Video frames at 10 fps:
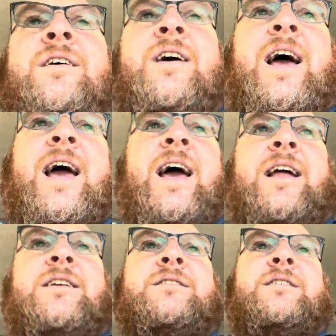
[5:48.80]

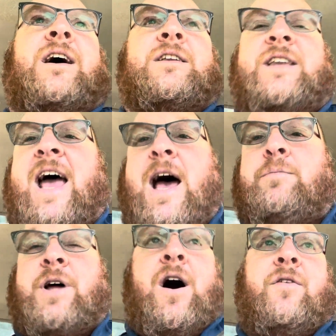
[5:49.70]
and adapt
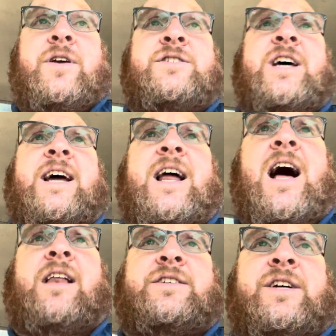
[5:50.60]
to all this
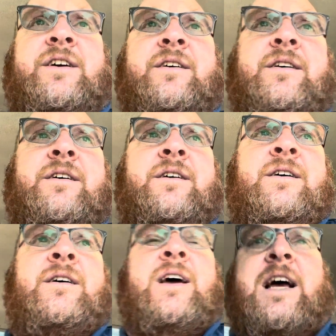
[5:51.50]
technology.
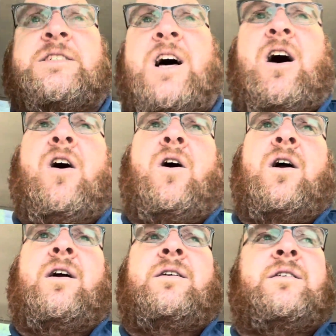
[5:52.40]
It's not
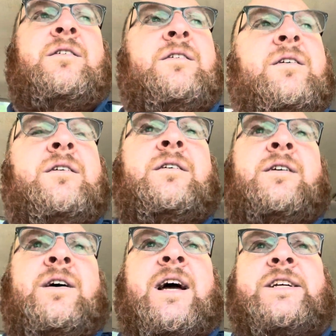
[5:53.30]
hard,
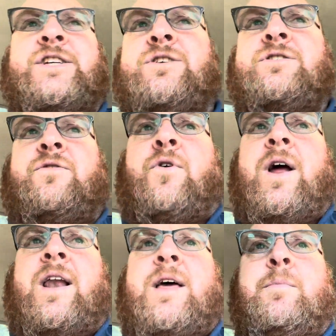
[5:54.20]
it's user
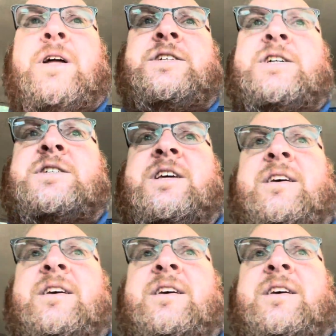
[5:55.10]
friendly, but just